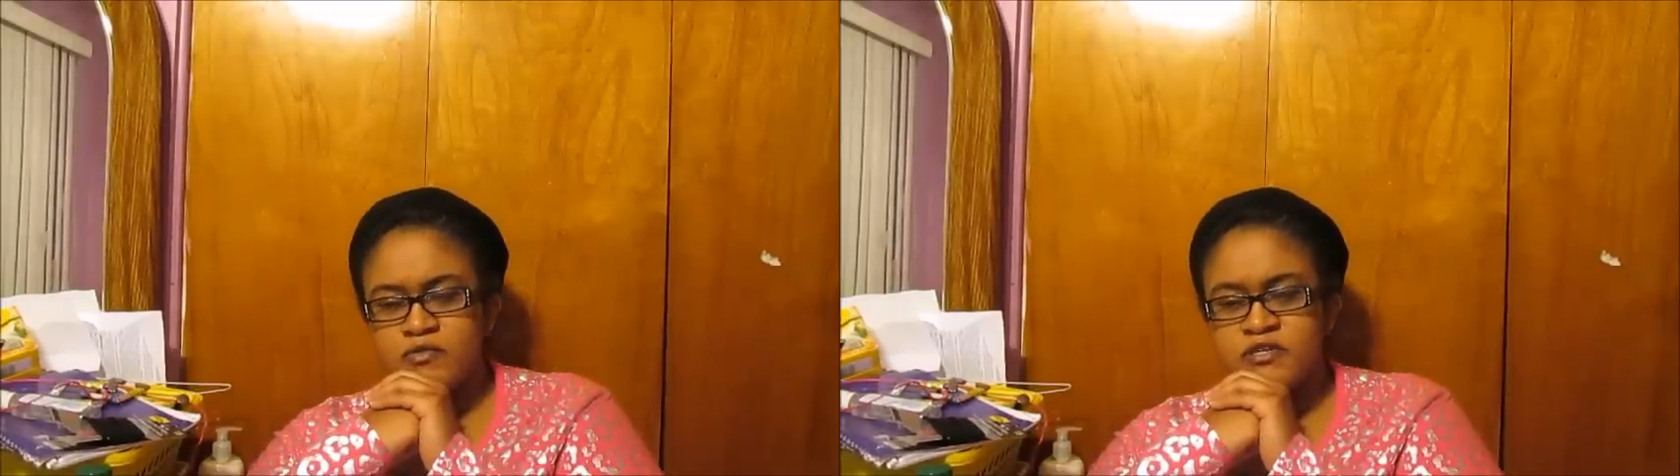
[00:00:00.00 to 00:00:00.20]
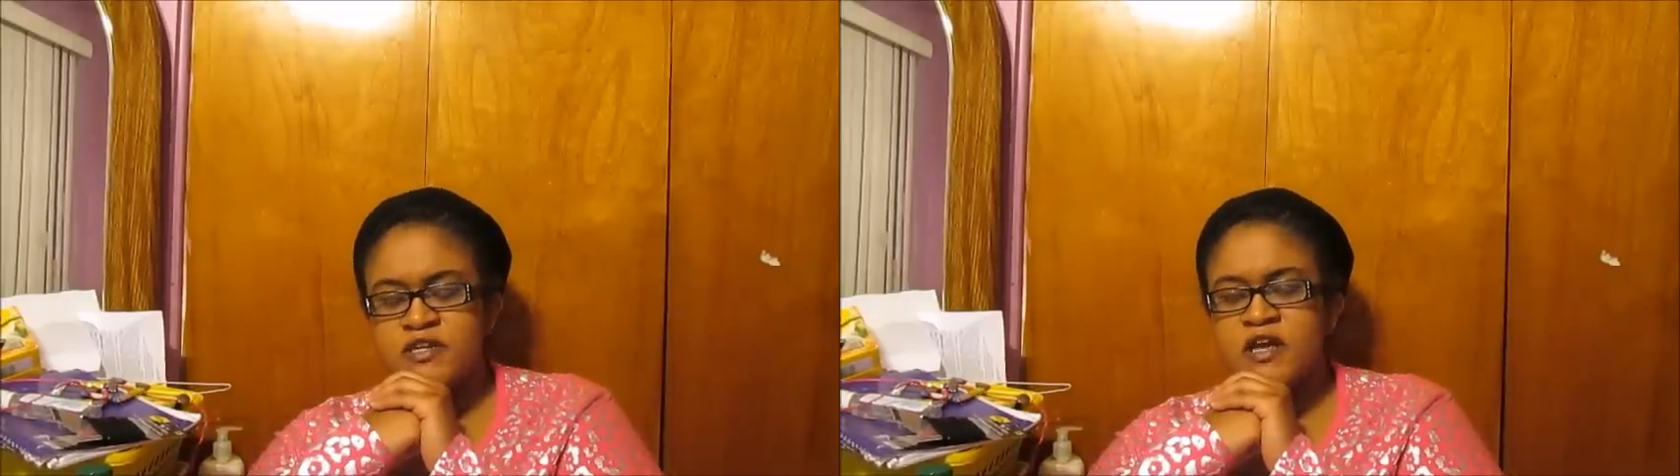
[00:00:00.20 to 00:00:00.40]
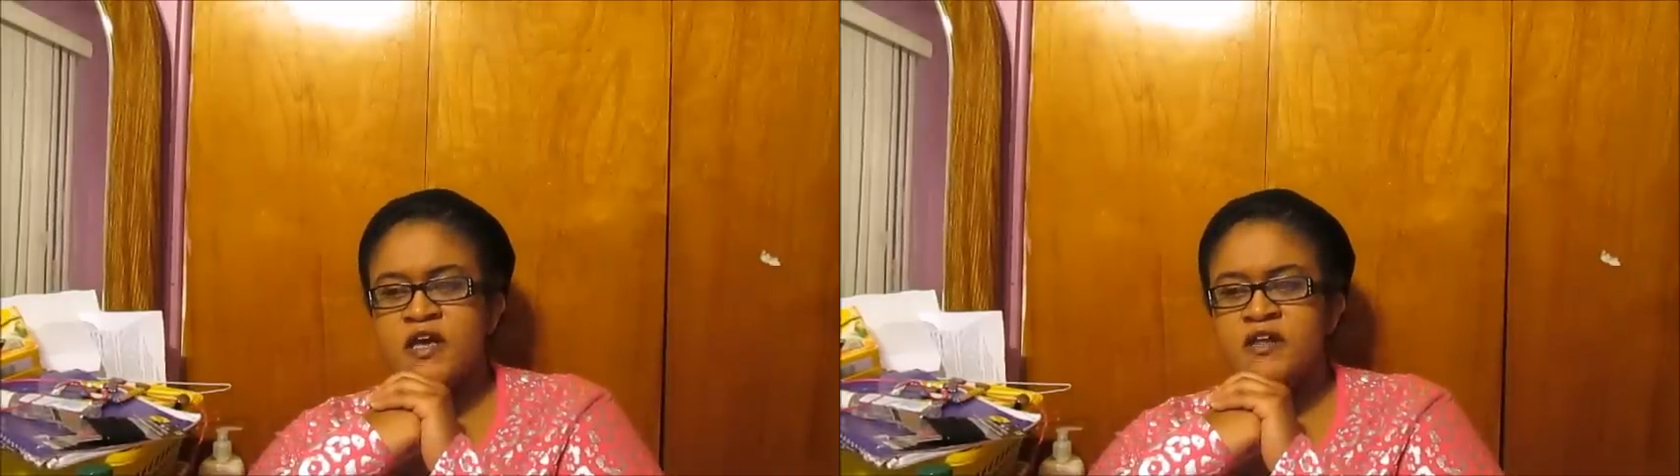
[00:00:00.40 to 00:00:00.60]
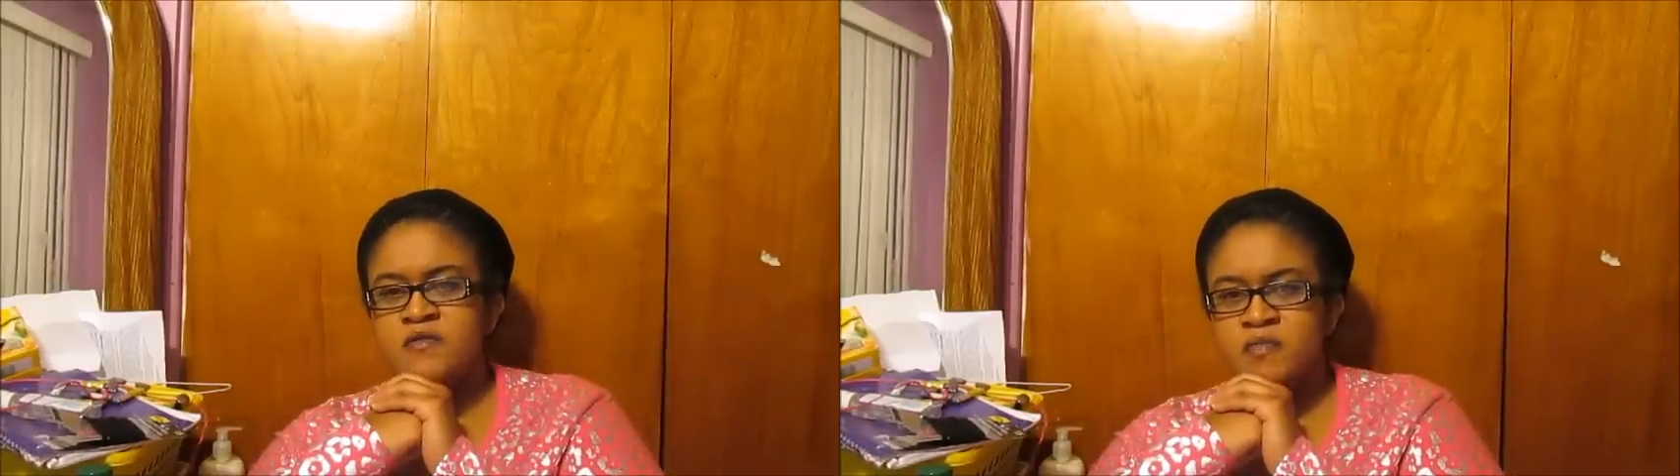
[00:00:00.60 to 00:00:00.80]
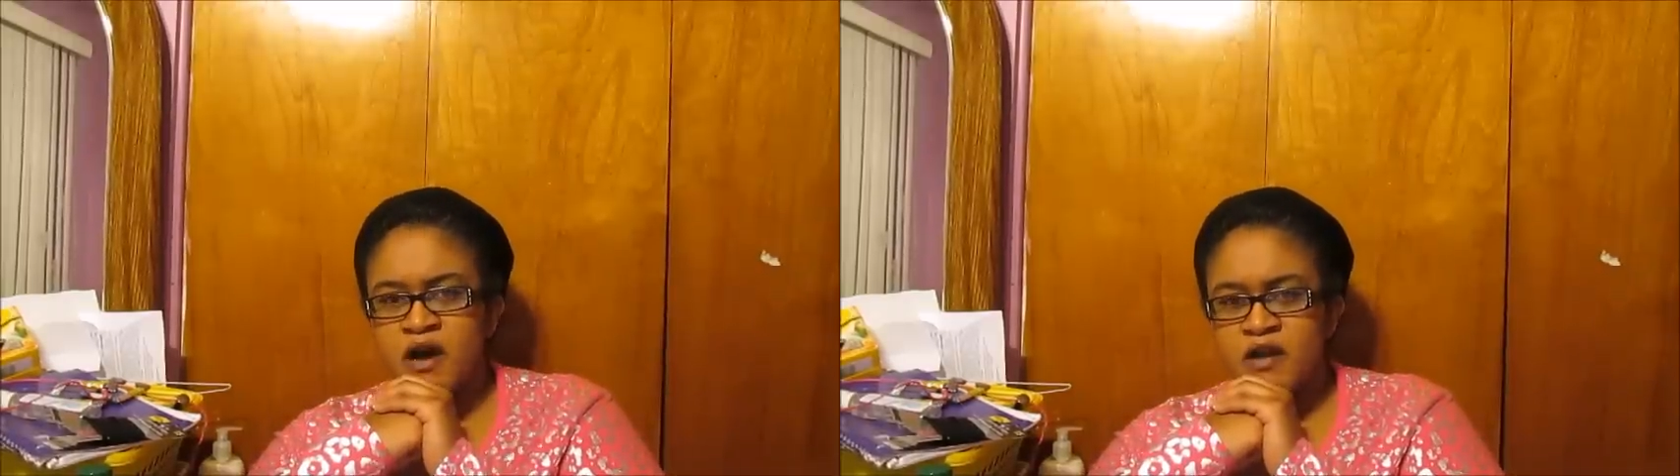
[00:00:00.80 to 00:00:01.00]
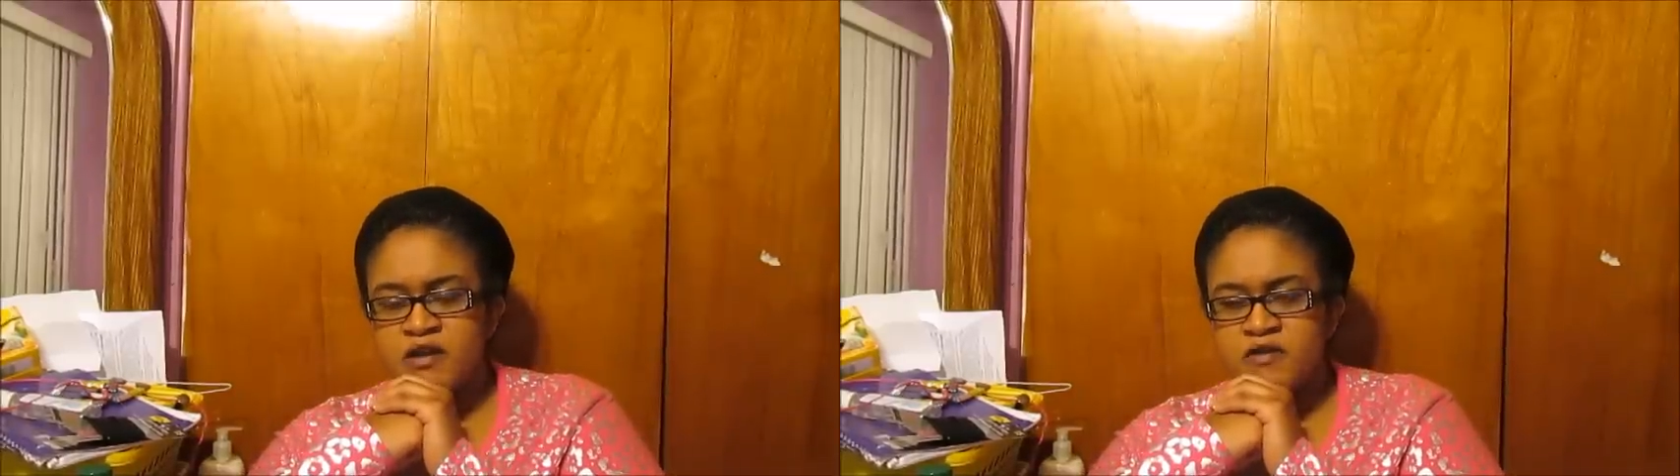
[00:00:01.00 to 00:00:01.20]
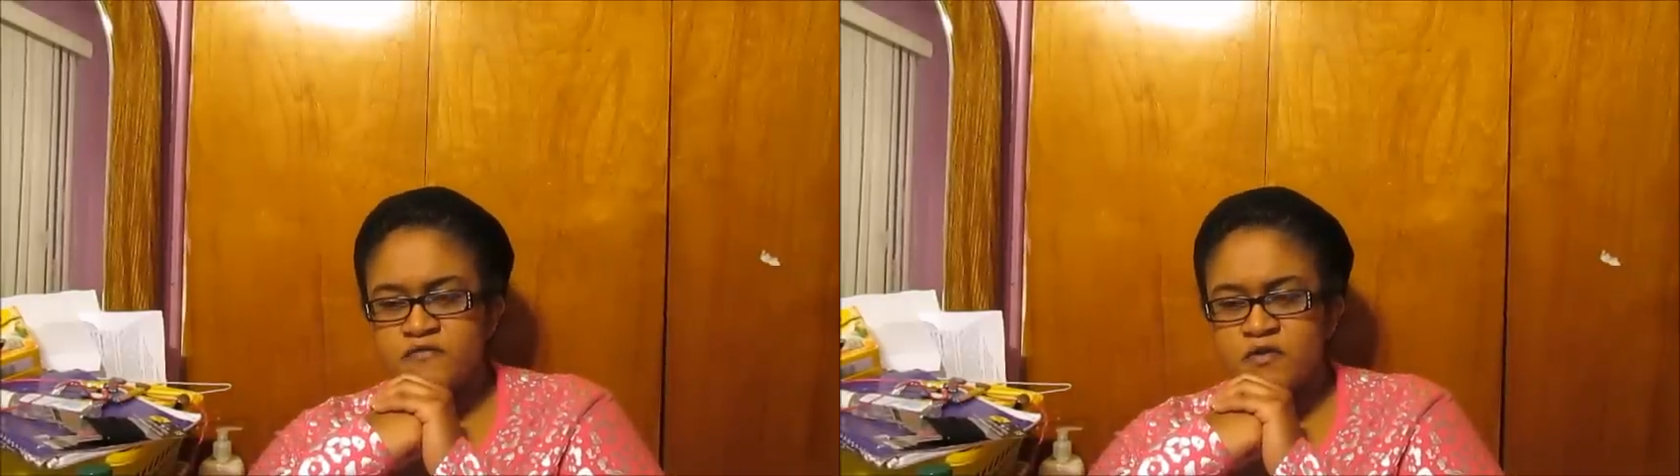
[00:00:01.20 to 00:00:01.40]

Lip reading: did anybody